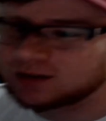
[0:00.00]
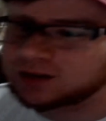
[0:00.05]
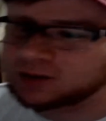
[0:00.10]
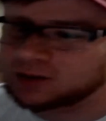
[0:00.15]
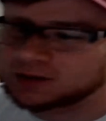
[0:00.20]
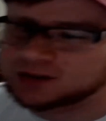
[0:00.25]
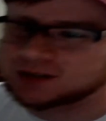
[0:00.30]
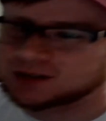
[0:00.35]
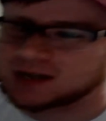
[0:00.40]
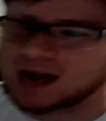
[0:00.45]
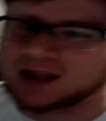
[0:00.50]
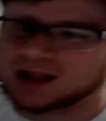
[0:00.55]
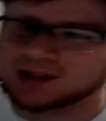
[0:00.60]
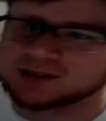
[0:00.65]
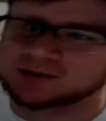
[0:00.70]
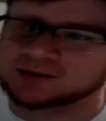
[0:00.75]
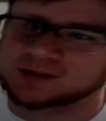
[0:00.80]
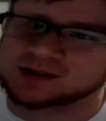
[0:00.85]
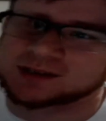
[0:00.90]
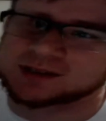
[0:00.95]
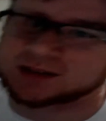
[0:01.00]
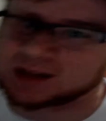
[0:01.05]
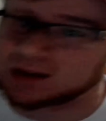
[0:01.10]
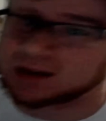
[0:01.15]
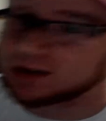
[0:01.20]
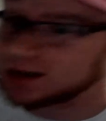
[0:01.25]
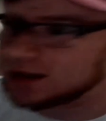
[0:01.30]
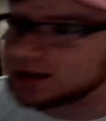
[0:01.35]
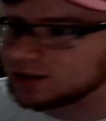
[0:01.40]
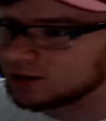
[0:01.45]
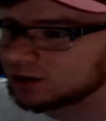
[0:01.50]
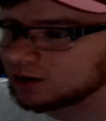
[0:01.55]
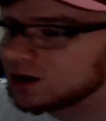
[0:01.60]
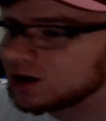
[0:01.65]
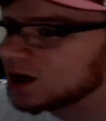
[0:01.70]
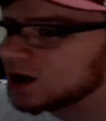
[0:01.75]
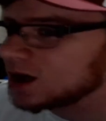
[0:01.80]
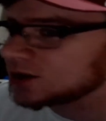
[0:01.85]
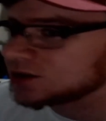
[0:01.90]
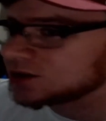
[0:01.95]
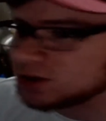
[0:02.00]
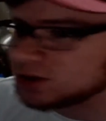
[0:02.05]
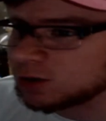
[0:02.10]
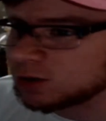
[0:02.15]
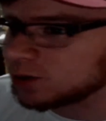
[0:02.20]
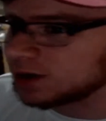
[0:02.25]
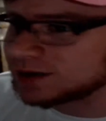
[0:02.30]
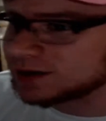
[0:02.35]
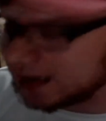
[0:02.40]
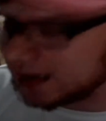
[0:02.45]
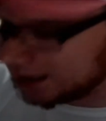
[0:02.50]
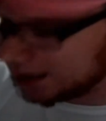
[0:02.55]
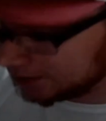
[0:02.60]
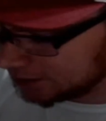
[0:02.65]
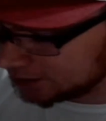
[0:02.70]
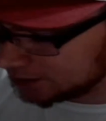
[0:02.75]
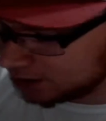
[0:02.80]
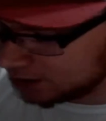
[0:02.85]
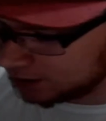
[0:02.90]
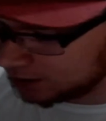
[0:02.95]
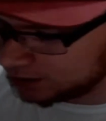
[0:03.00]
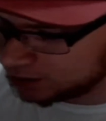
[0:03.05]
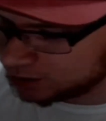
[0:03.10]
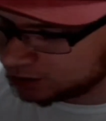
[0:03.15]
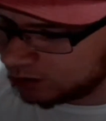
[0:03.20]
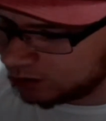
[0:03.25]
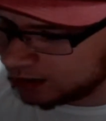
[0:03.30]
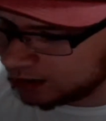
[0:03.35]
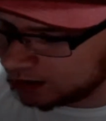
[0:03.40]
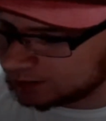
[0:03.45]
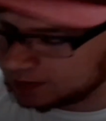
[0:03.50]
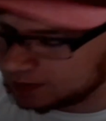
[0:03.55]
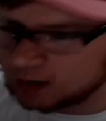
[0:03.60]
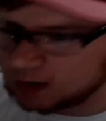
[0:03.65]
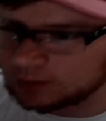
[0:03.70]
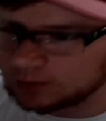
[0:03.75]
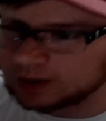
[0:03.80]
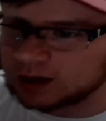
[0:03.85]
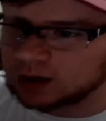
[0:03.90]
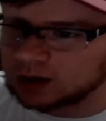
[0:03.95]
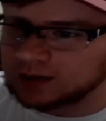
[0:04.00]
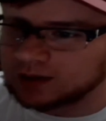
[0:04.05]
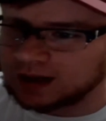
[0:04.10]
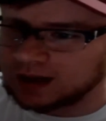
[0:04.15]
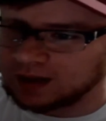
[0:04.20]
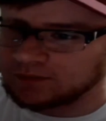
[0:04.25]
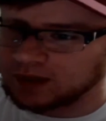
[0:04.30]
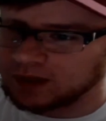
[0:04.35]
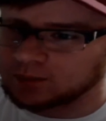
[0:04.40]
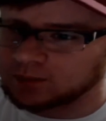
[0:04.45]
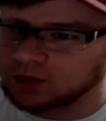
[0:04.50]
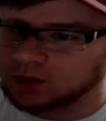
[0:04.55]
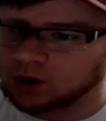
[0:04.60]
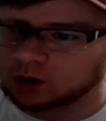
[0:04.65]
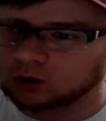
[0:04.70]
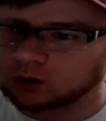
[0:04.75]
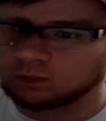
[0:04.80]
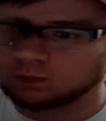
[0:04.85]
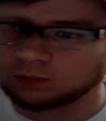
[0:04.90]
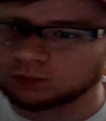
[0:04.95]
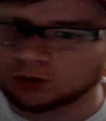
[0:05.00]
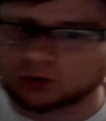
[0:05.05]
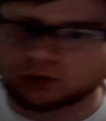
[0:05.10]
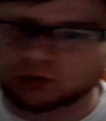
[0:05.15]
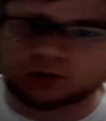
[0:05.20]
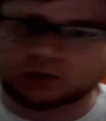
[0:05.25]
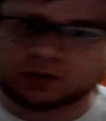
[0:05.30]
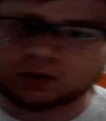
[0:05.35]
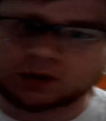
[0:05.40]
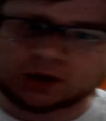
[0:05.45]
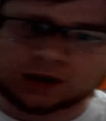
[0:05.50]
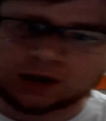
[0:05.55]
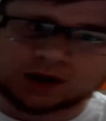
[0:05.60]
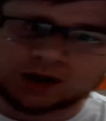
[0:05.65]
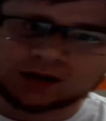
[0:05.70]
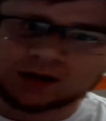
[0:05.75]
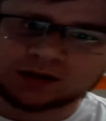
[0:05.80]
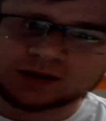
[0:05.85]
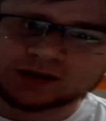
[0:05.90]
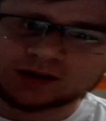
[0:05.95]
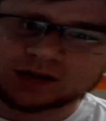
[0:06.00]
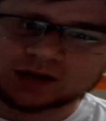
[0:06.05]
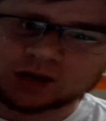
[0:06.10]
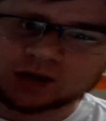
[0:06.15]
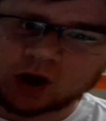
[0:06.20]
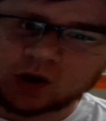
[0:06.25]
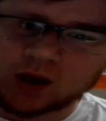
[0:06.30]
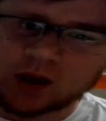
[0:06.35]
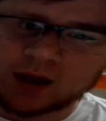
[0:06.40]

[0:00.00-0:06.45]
know the stylus wasn't there either. Still would have taken the deal either way, but here we go. We have a Pearl Blue Nintendo